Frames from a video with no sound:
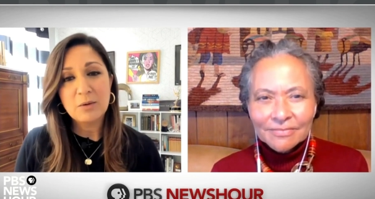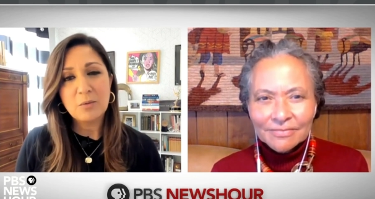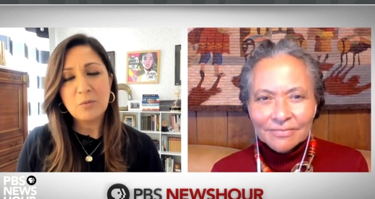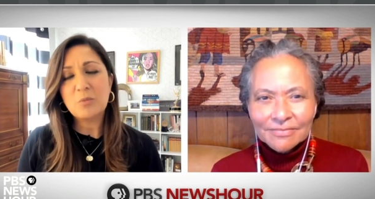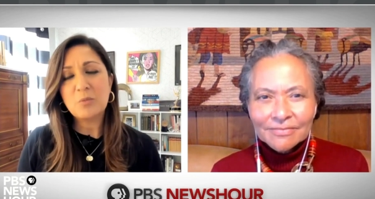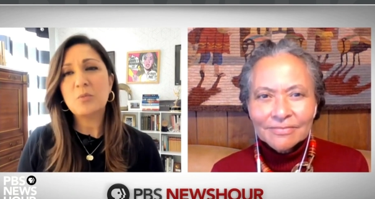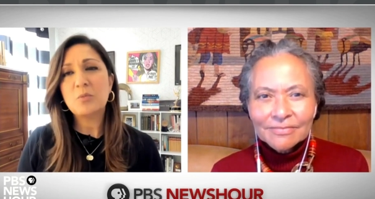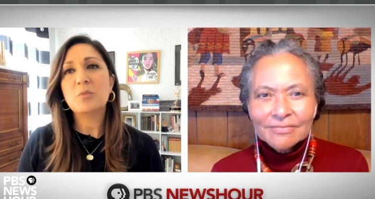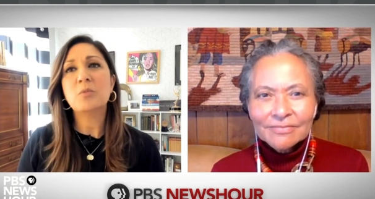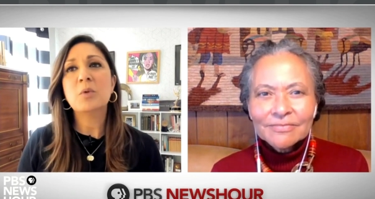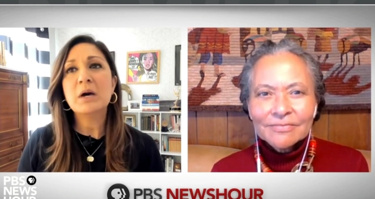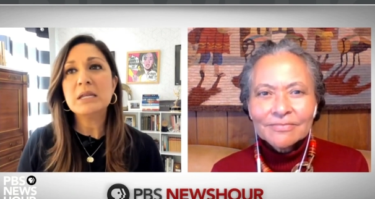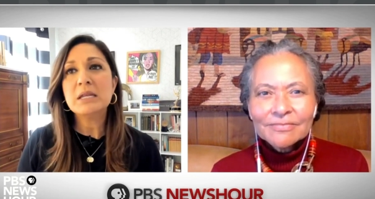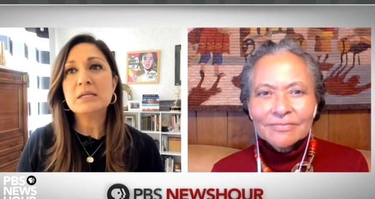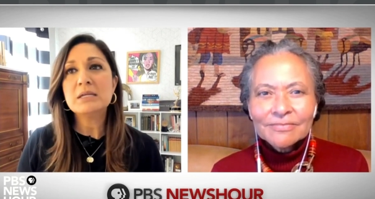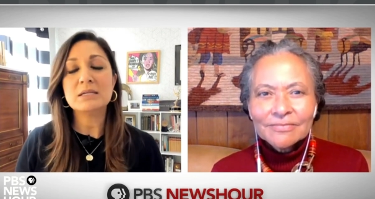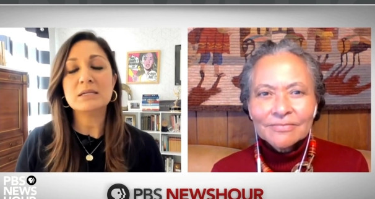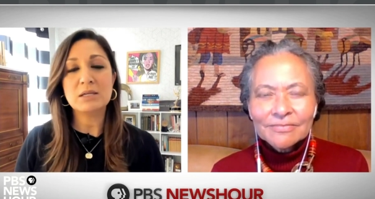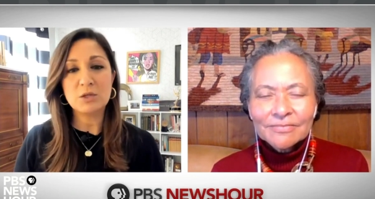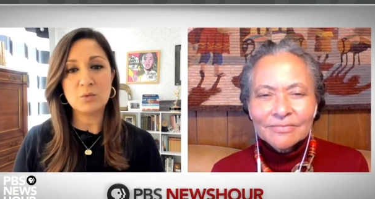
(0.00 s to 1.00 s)
Speaker 1: What
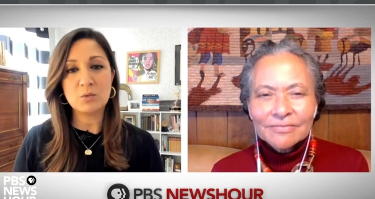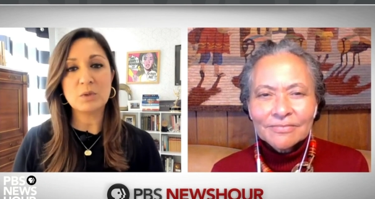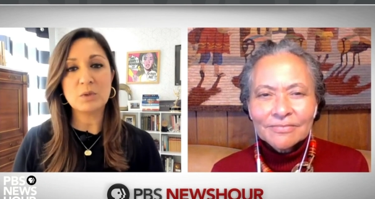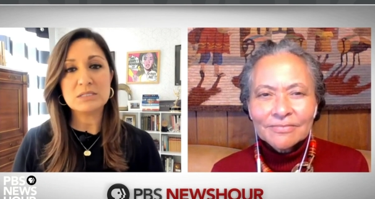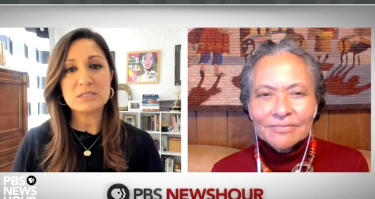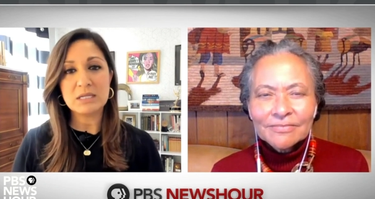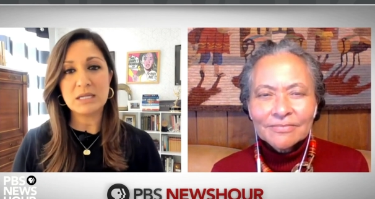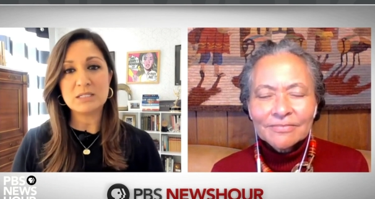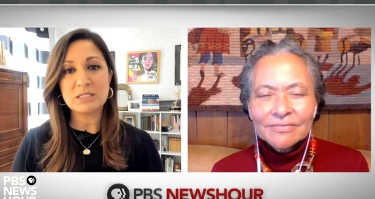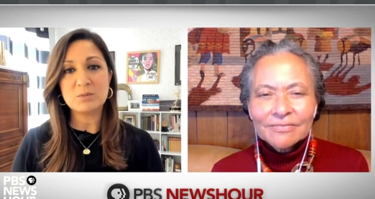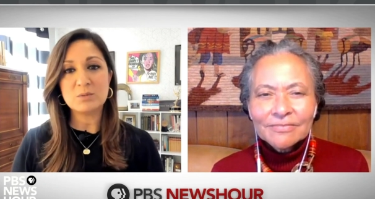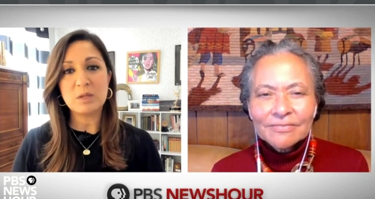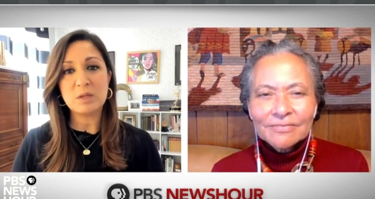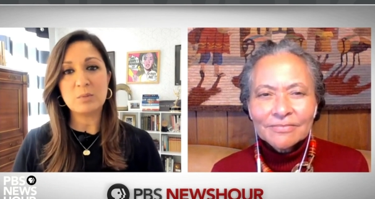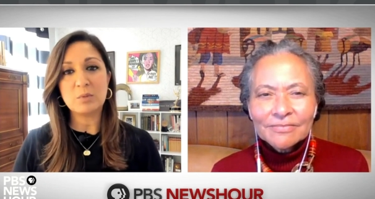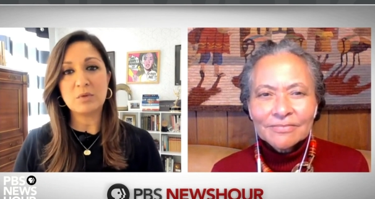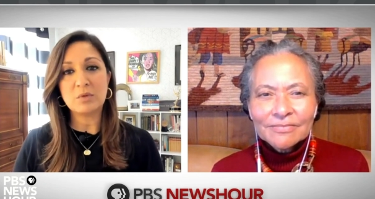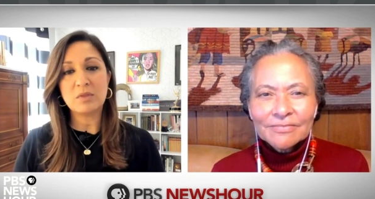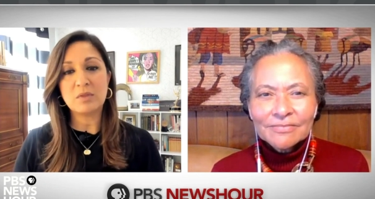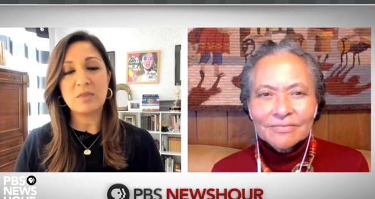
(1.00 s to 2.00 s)
is it you would say to
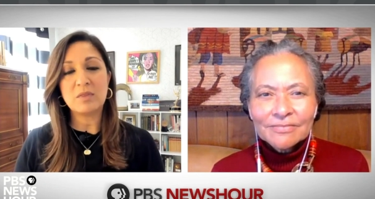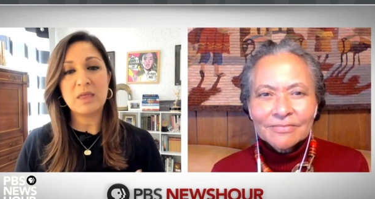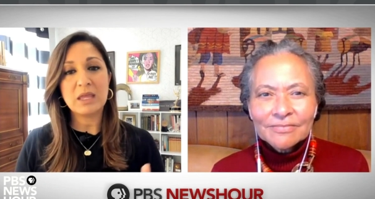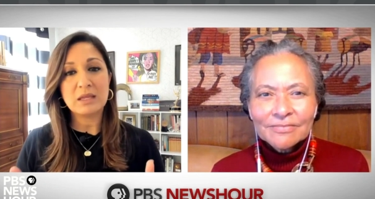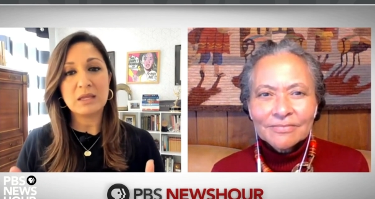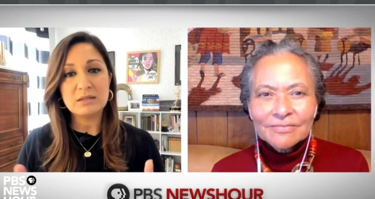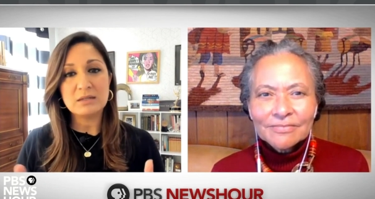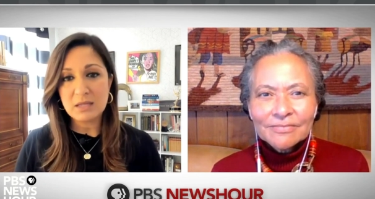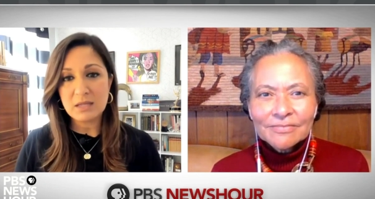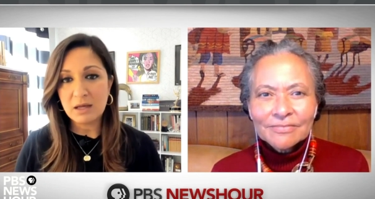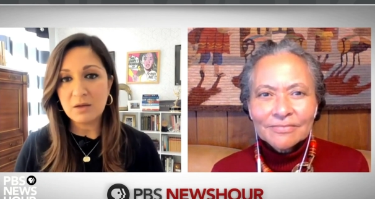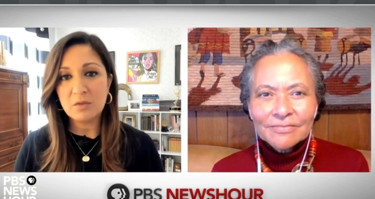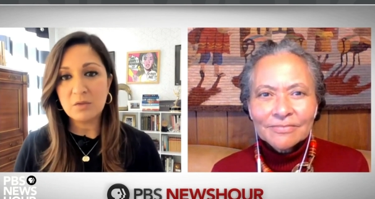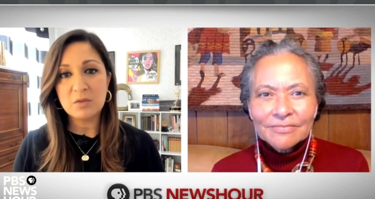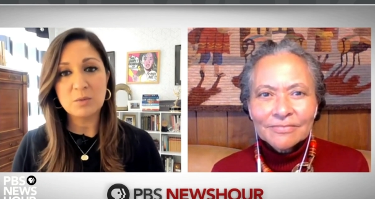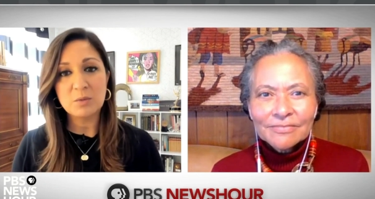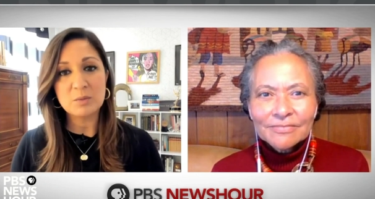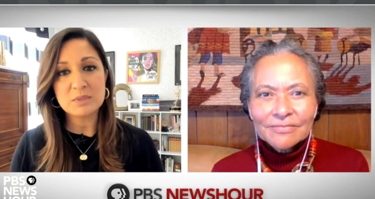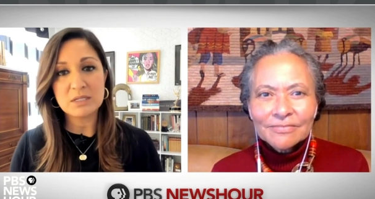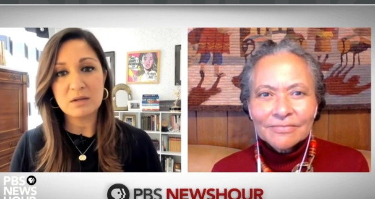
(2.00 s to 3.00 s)
people that they can tell
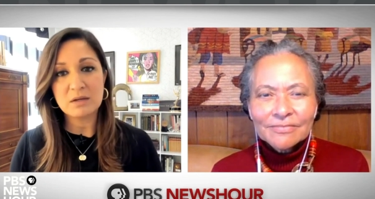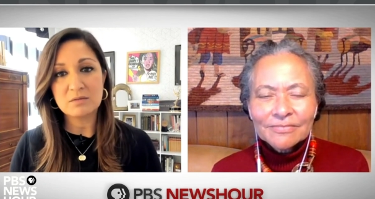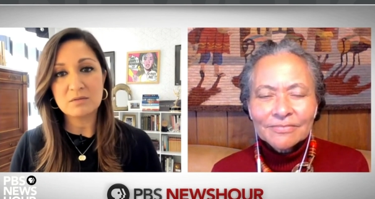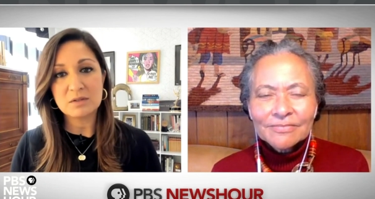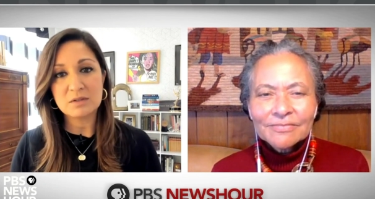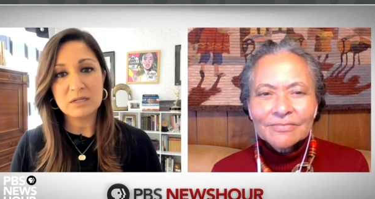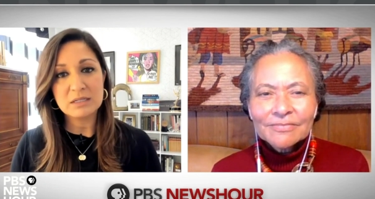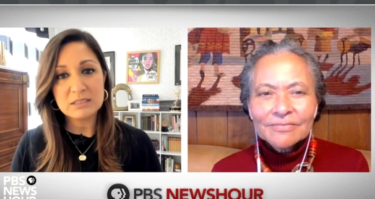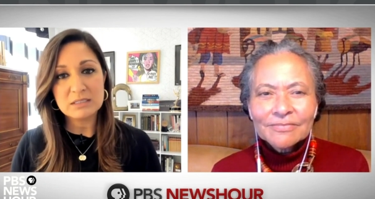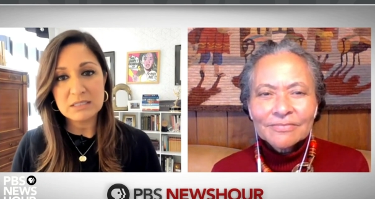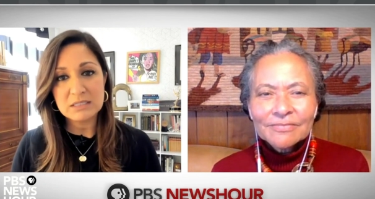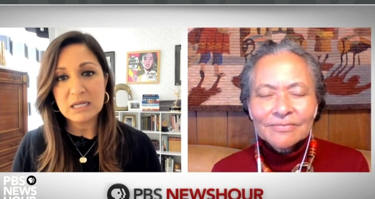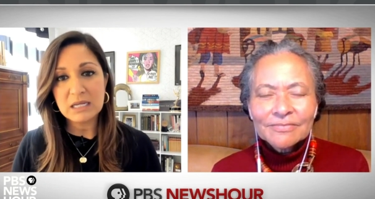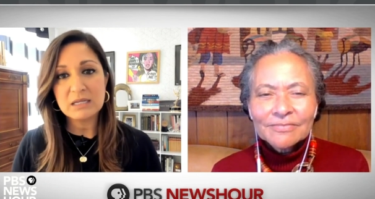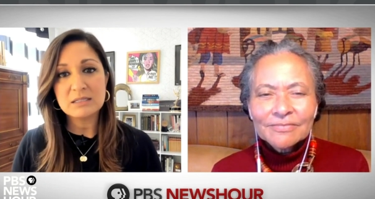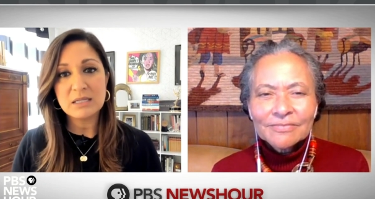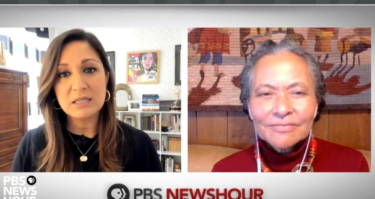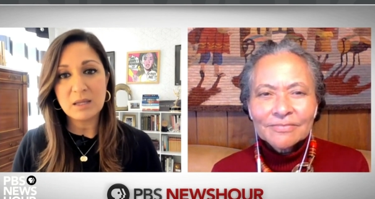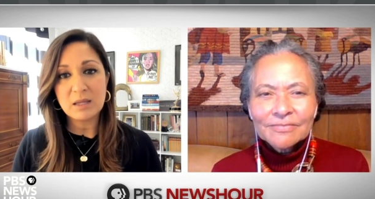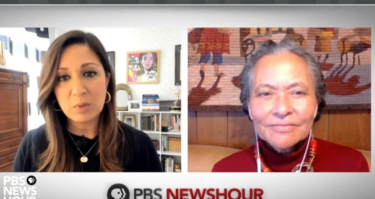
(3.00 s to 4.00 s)
themselves on a day
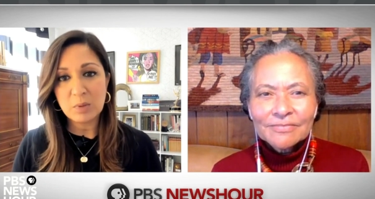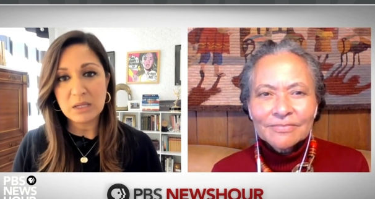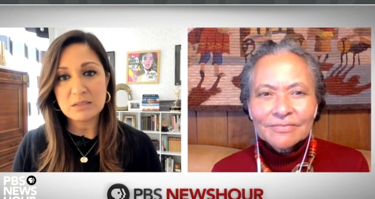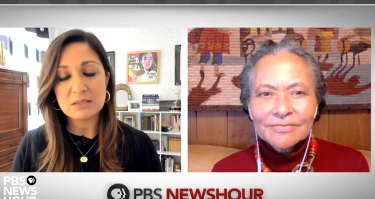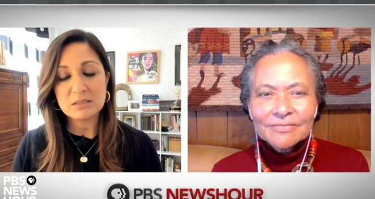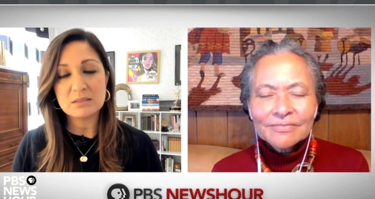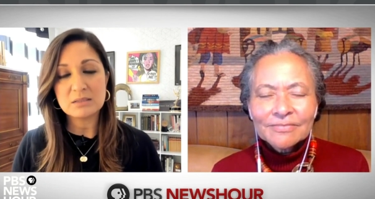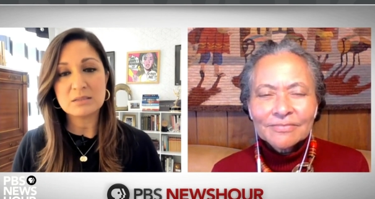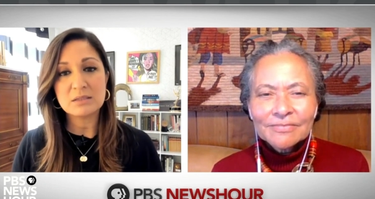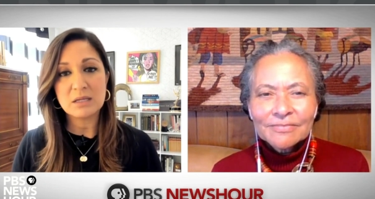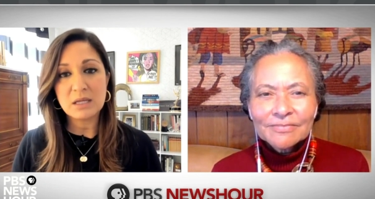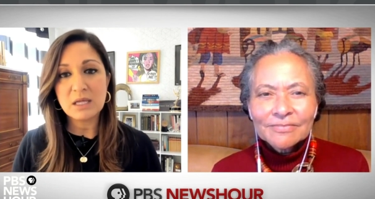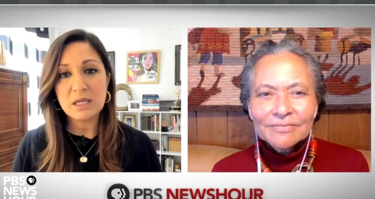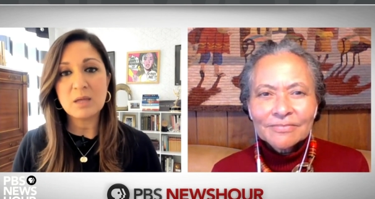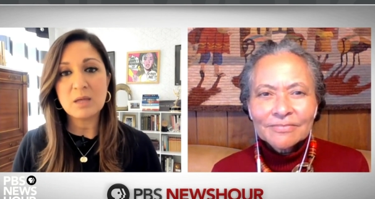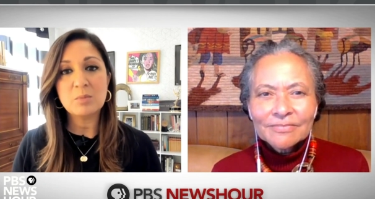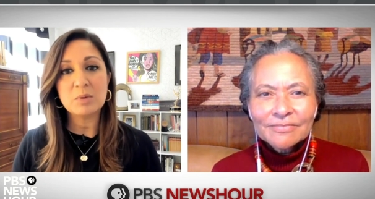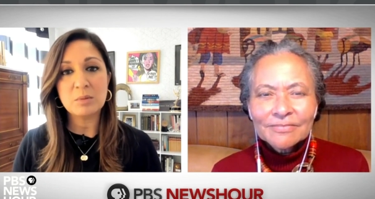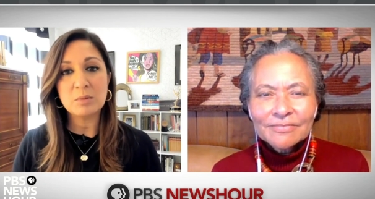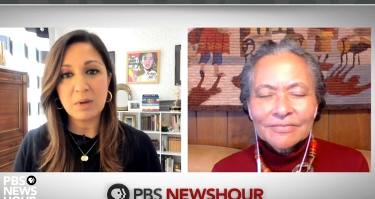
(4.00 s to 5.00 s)
to day basis to
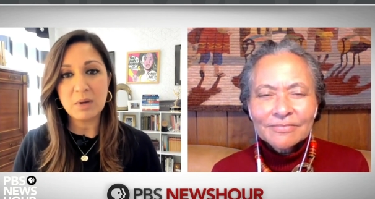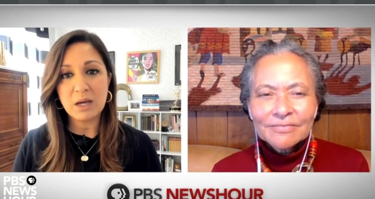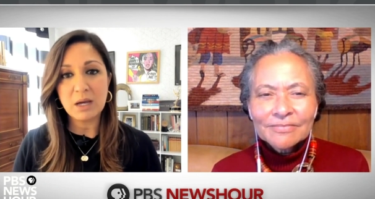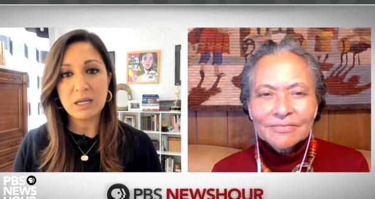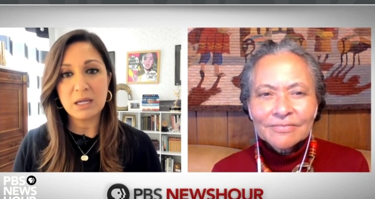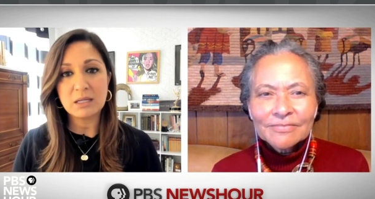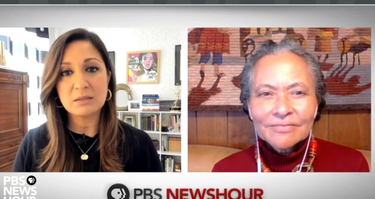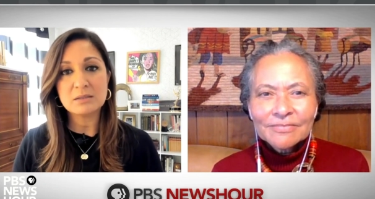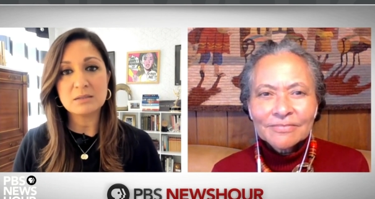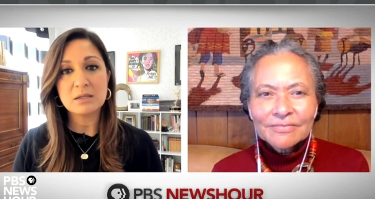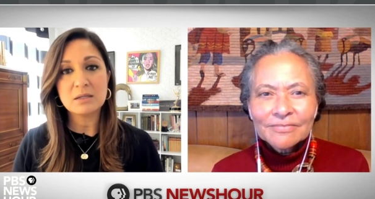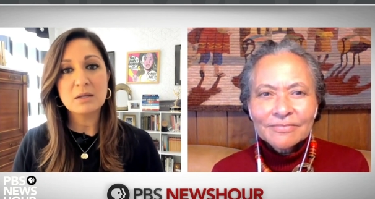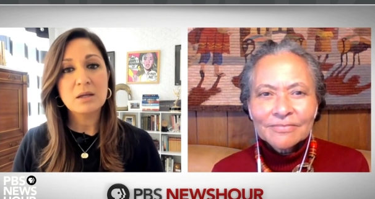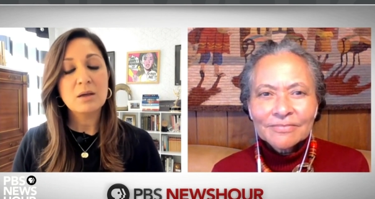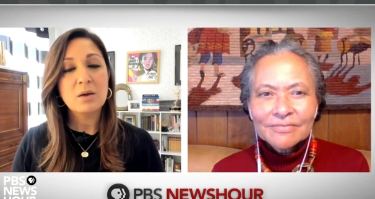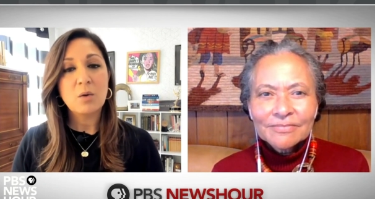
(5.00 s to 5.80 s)
keep in mind